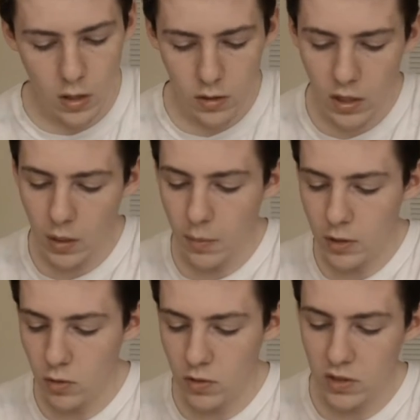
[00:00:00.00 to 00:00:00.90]
I think I
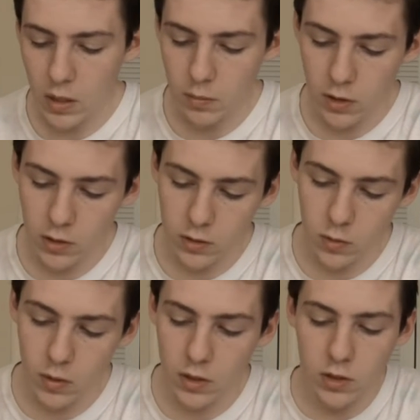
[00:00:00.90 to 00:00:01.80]
might do the same thing
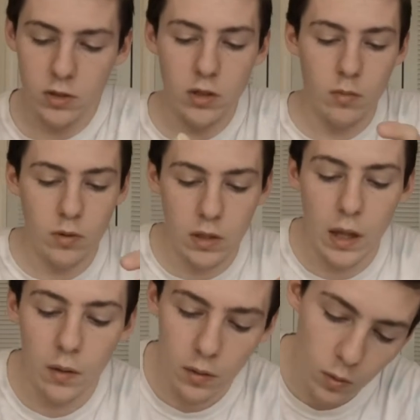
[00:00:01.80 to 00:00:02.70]
to what I just did with
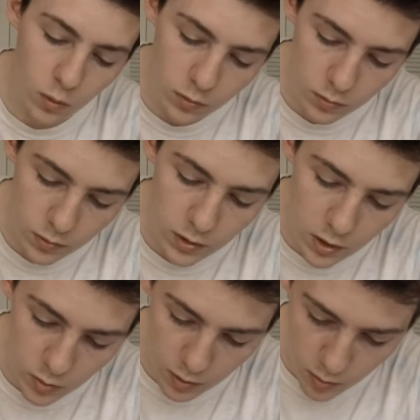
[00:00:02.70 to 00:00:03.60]
that hole,
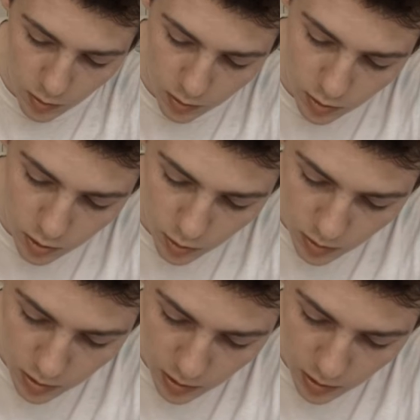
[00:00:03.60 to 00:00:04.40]
this one as well, just so it